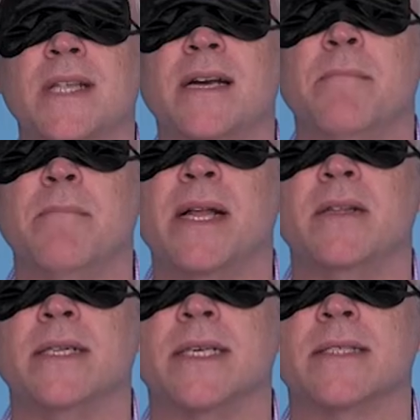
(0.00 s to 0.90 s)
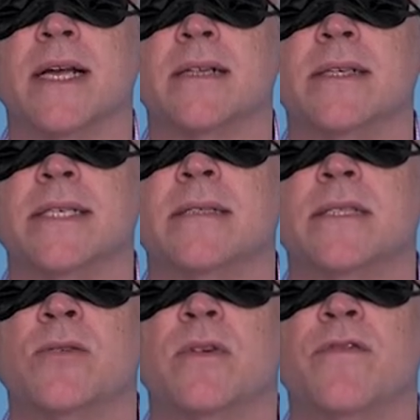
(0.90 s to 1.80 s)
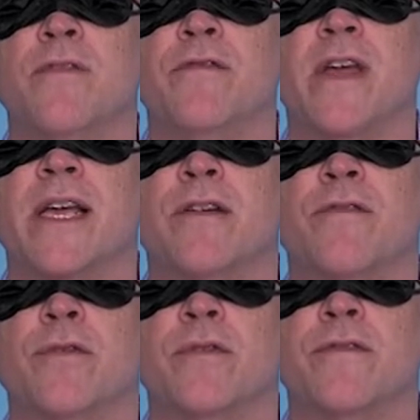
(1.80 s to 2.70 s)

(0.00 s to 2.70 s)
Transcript: Not a melon exactly. It's sort of a vague fruit